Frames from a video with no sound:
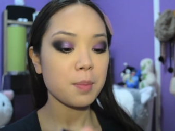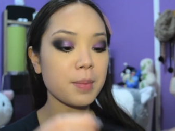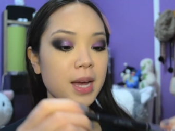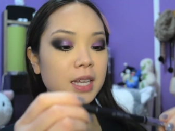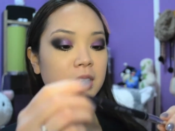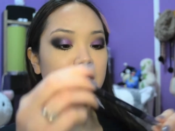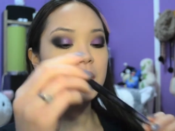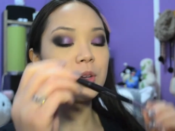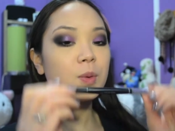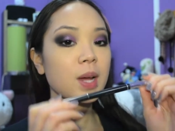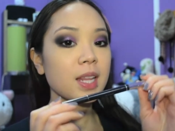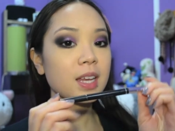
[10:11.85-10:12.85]
my
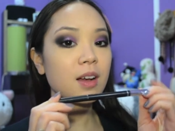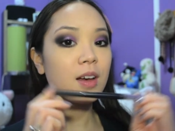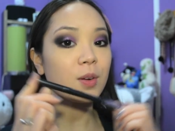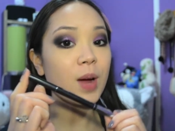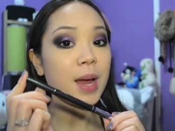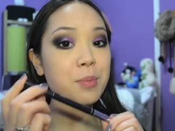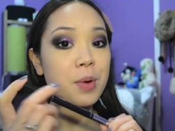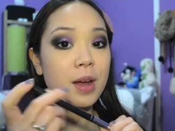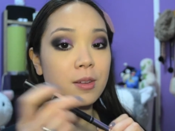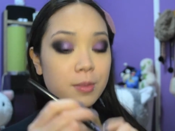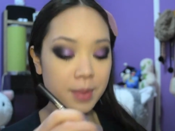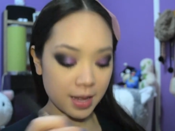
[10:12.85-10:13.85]
Lioele Auto
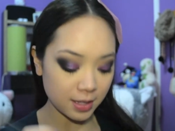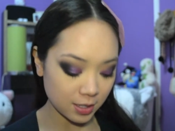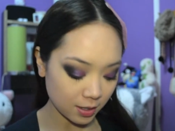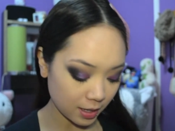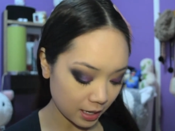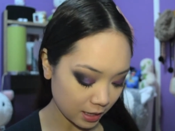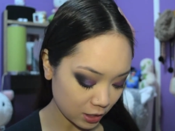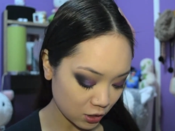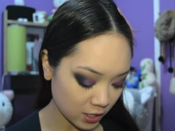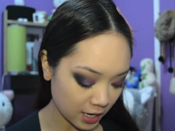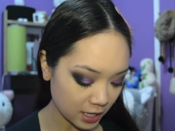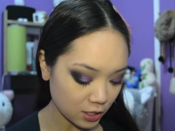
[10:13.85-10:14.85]
Eyebrow Pencil in the
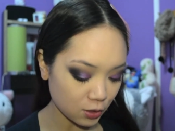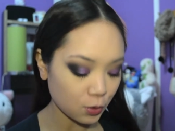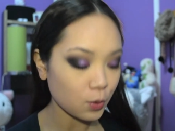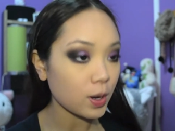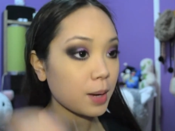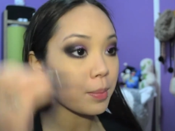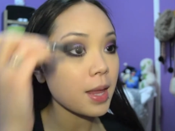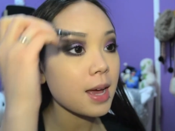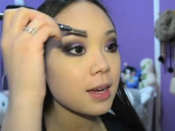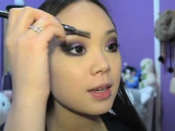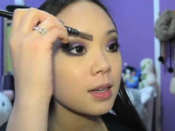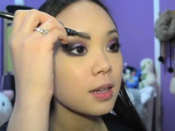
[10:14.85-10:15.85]
shade Gray
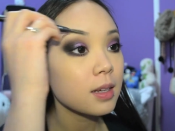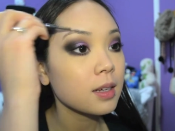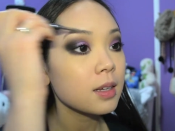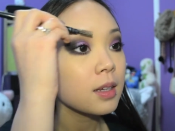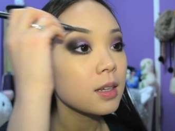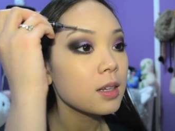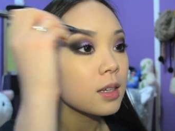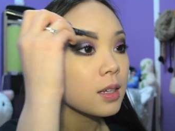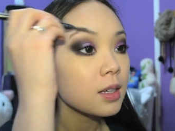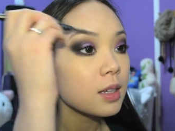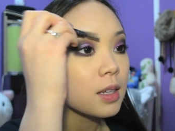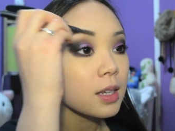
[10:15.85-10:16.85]
Black.
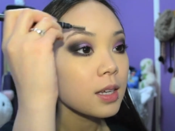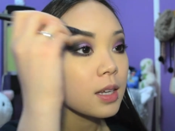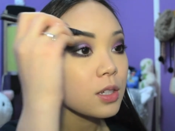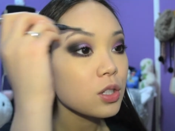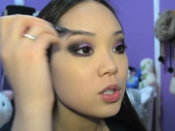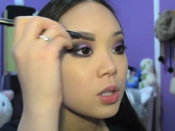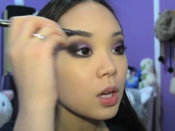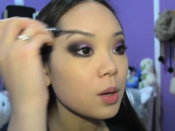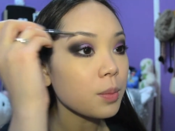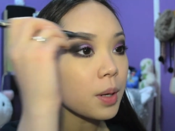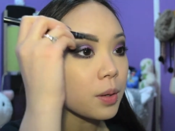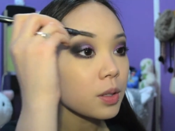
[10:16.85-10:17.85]
And just
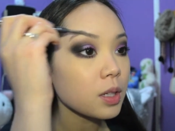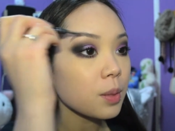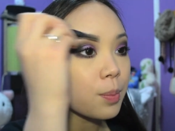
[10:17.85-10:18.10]
comb out your